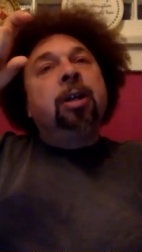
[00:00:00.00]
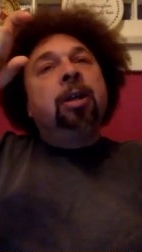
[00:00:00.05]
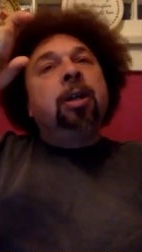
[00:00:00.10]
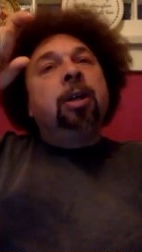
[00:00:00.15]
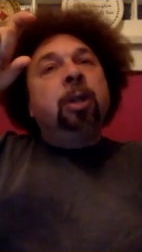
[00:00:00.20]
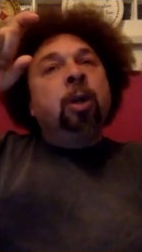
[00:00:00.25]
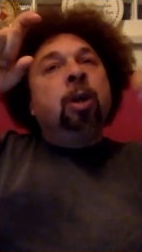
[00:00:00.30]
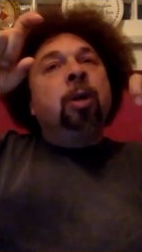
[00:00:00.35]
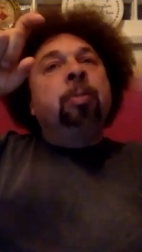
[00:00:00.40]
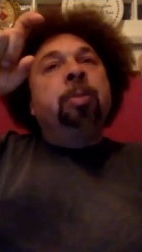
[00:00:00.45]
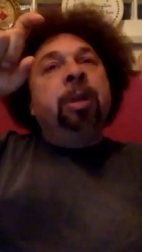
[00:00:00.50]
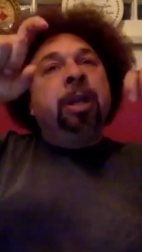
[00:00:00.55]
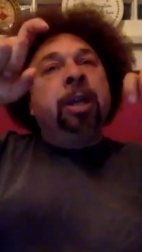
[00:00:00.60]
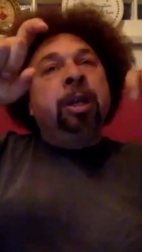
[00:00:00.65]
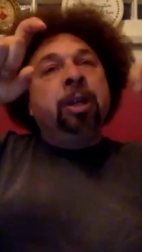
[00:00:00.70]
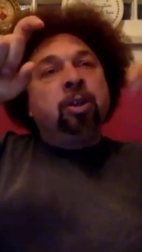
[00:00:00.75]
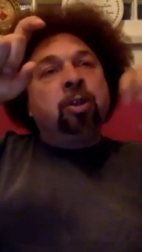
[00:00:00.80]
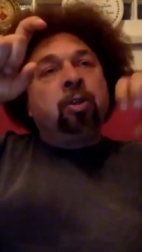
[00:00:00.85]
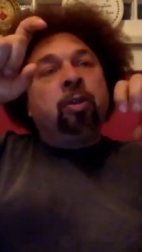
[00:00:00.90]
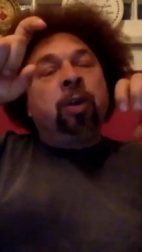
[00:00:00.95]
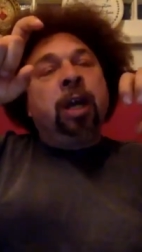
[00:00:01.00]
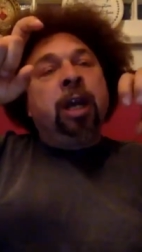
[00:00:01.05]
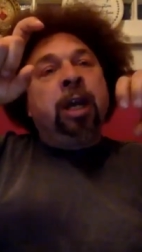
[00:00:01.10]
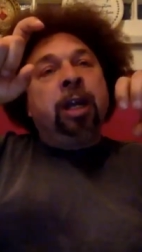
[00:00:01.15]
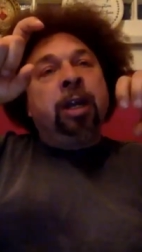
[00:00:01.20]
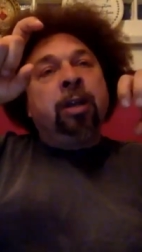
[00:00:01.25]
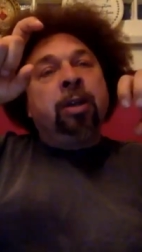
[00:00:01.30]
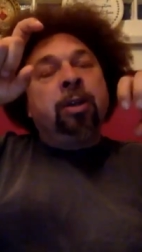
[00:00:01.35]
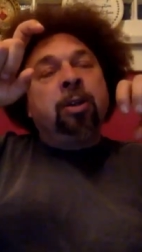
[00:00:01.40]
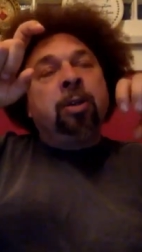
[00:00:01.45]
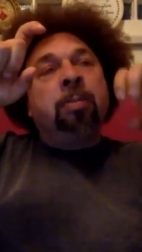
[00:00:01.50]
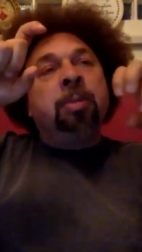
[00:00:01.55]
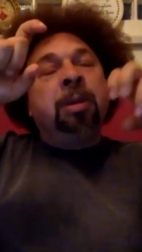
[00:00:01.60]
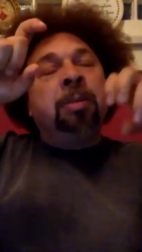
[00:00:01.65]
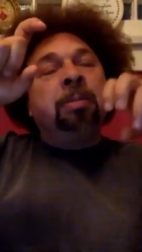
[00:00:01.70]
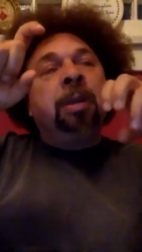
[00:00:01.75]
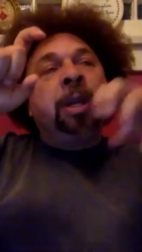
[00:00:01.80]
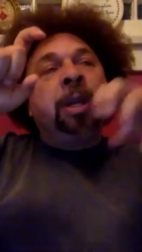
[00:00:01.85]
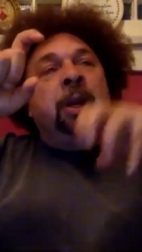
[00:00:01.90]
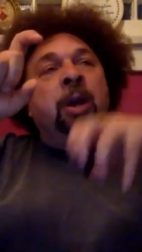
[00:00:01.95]
you're being trained to be
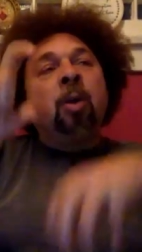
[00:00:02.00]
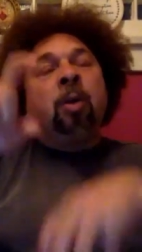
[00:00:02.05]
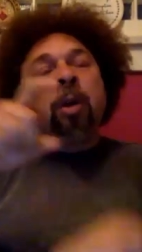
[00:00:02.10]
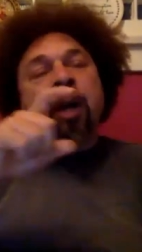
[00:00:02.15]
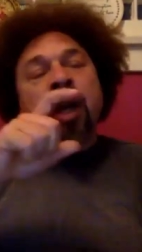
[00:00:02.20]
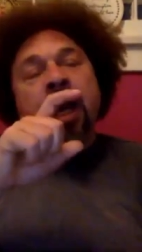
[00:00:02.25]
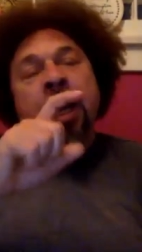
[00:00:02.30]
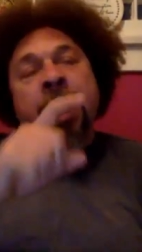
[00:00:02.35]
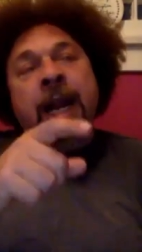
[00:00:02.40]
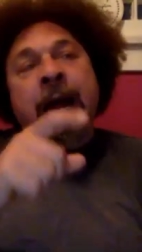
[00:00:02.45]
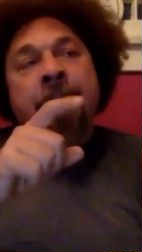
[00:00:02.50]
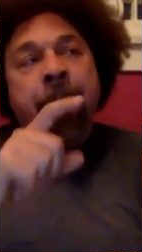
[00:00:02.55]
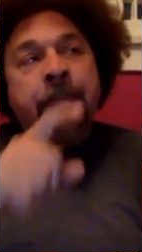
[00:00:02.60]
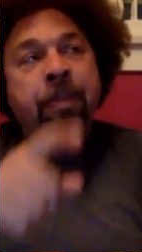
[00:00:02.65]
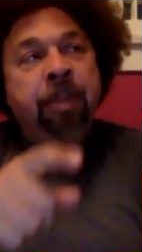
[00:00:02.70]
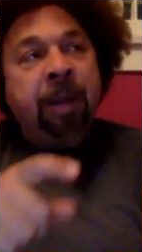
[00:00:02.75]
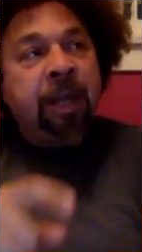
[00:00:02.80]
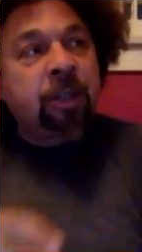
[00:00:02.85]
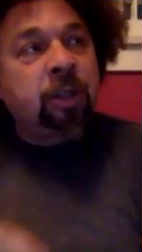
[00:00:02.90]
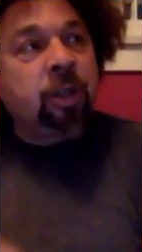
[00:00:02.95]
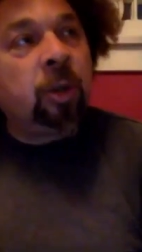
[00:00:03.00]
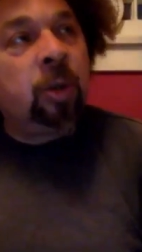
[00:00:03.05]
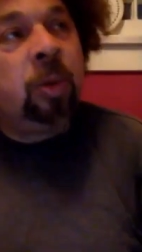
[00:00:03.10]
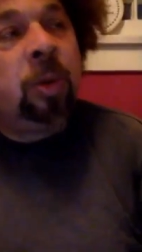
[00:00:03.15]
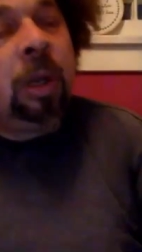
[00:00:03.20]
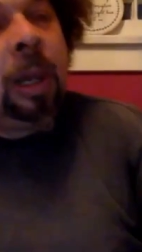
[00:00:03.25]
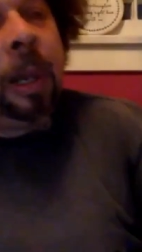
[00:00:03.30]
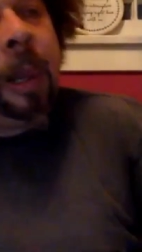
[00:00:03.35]
mediocre. And I bet you